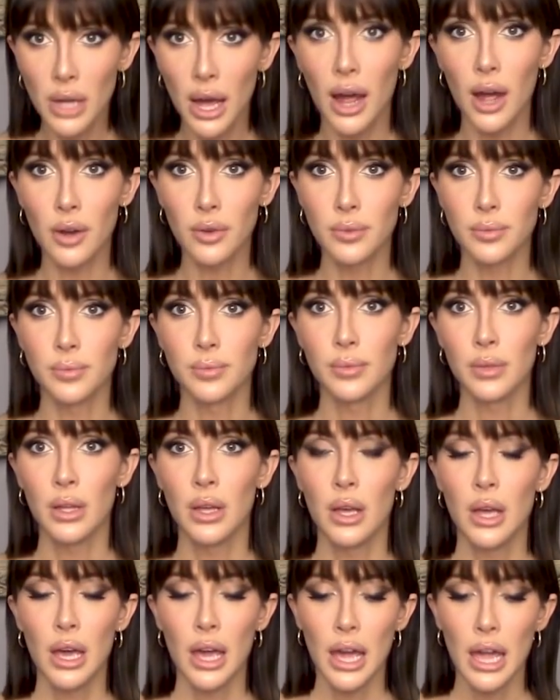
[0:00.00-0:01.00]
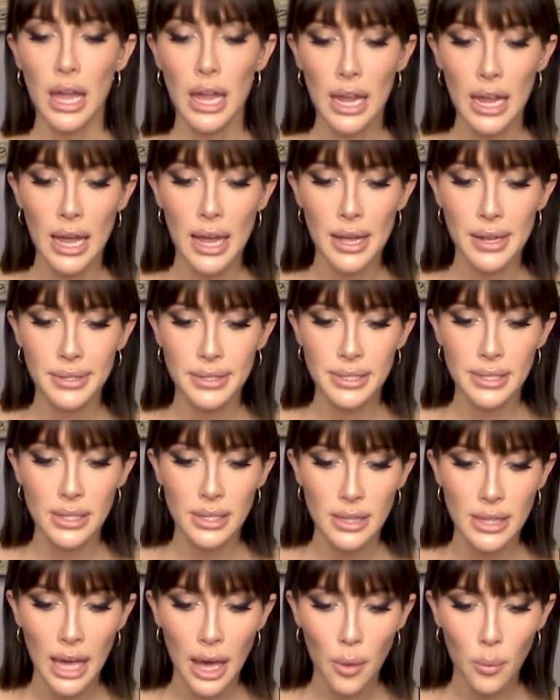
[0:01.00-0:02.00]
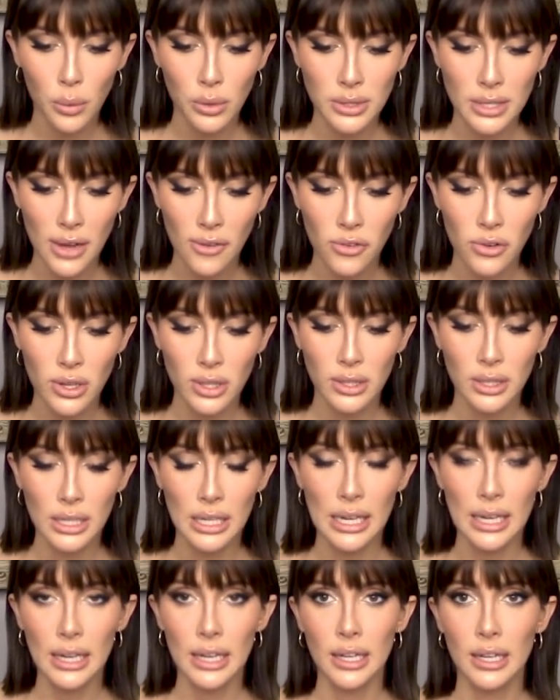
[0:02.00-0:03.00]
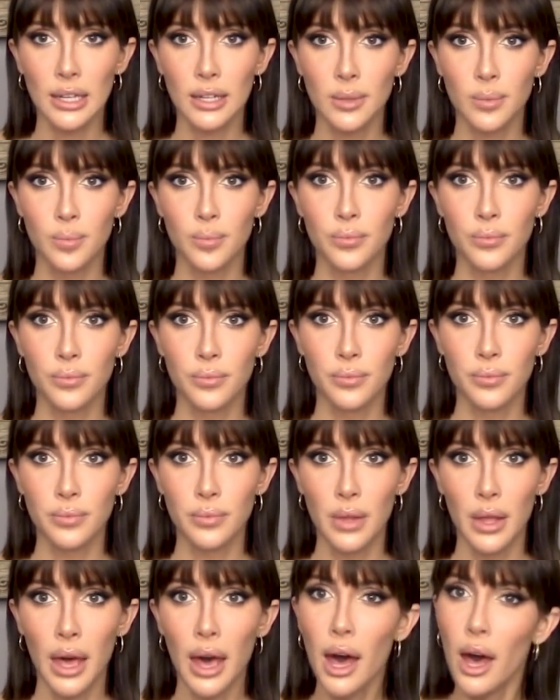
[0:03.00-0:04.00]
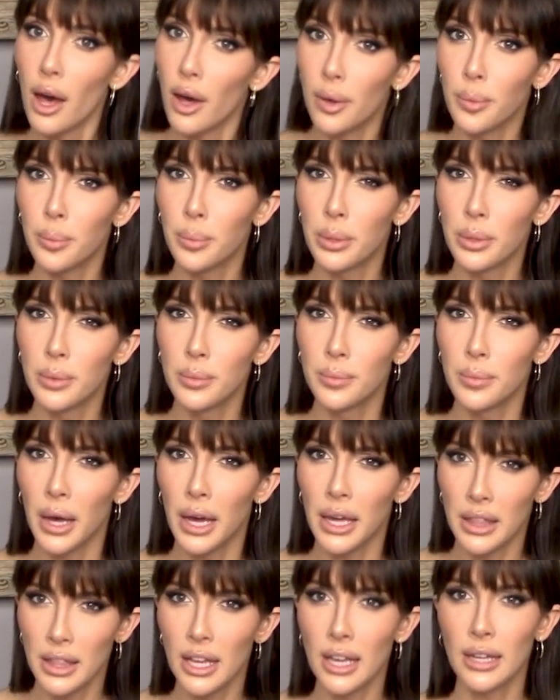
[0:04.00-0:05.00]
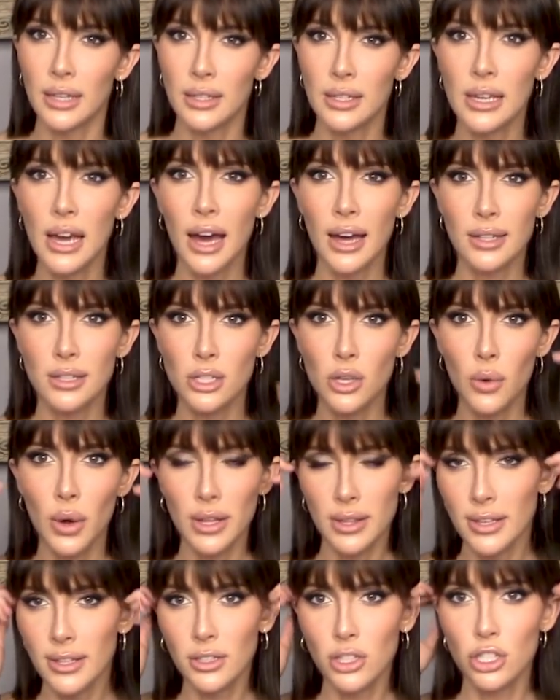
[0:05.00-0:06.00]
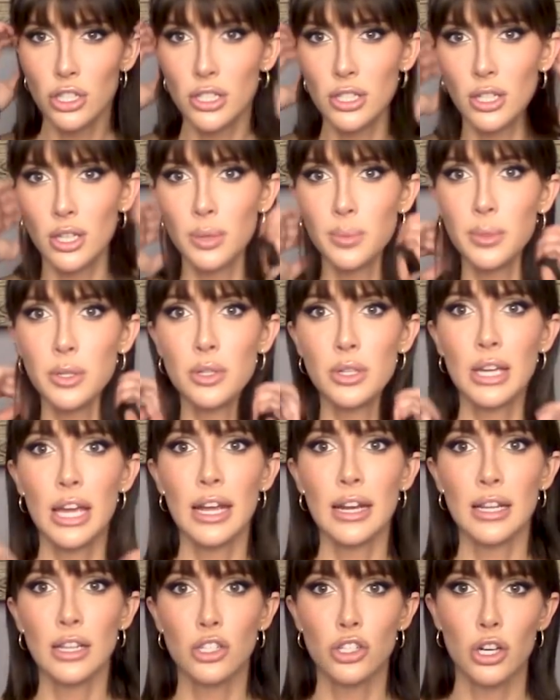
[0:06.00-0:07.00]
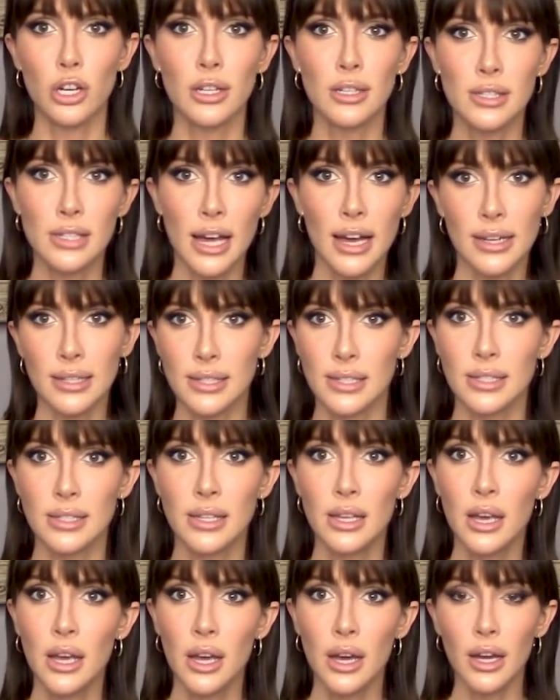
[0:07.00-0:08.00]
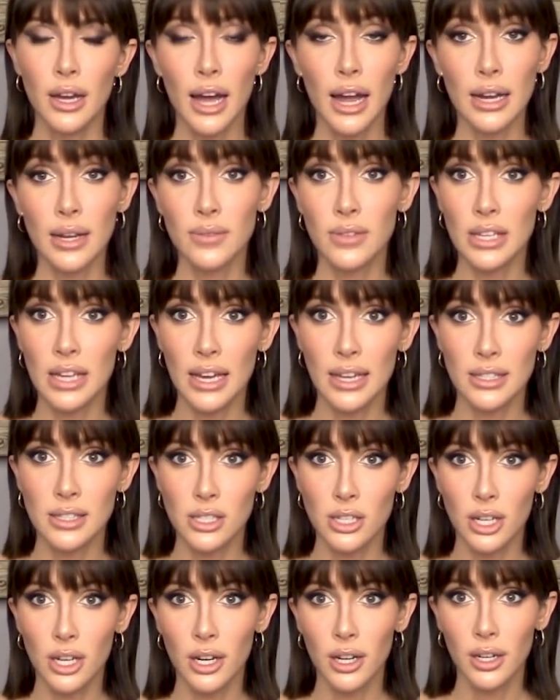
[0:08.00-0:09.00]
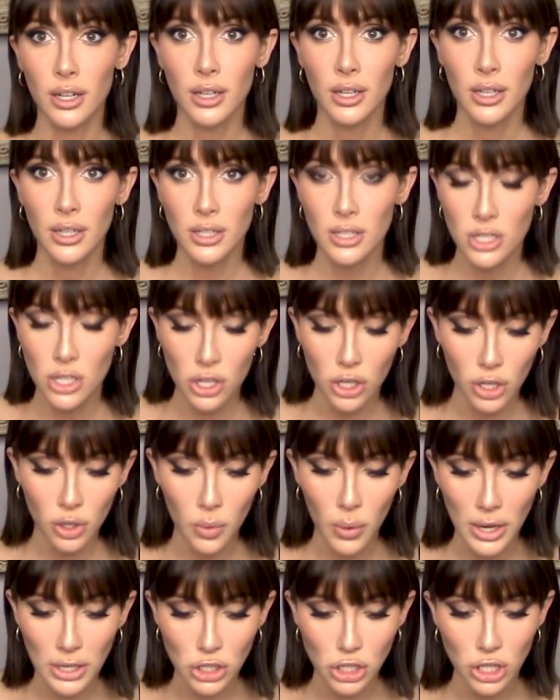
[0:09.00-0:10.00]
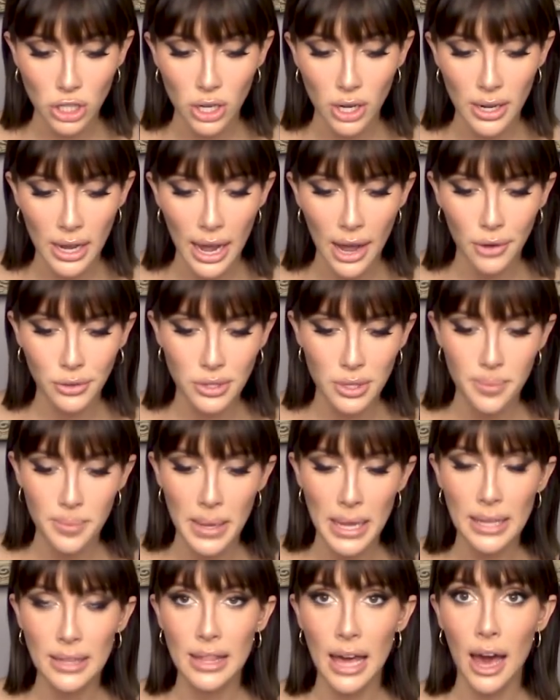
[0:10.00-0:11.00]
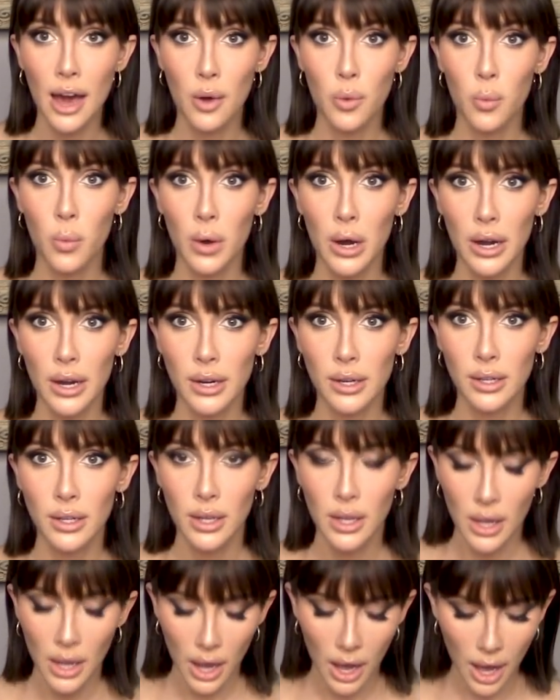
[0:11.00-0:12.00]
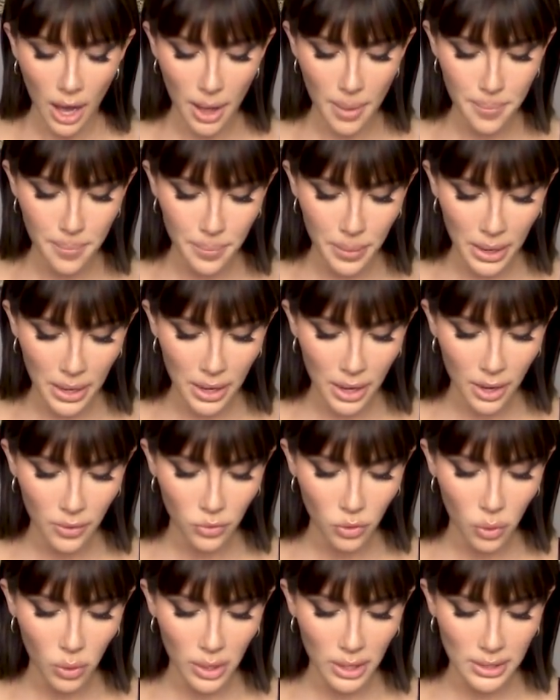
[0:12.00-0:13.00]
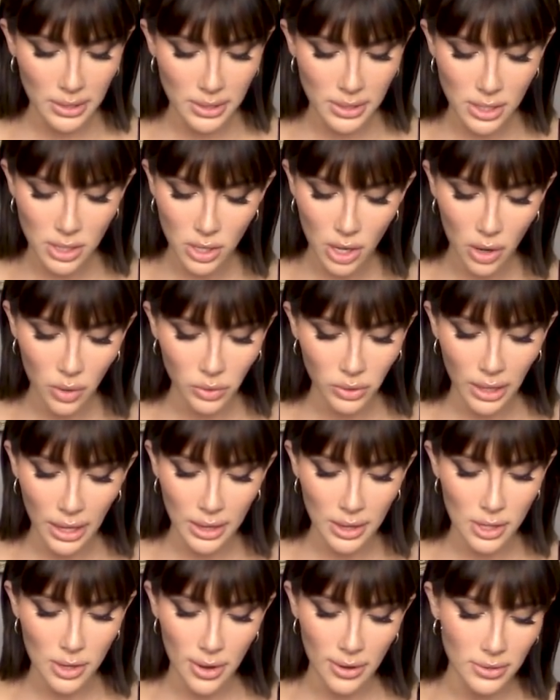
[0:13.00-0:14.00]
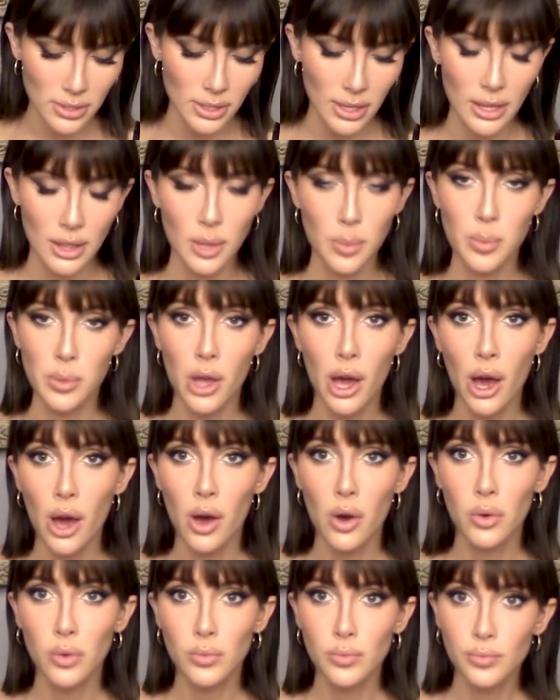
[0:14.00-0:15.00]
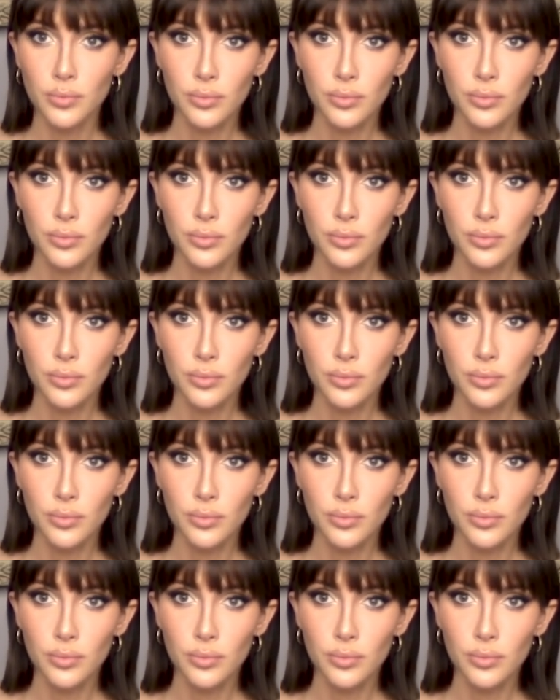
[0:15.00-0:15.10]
down. And that will definitely help I think. Yeah. So I think just communicating during sex is kind of the answer to your question on how to make that work. Um, but of course, you know, let you have to let them know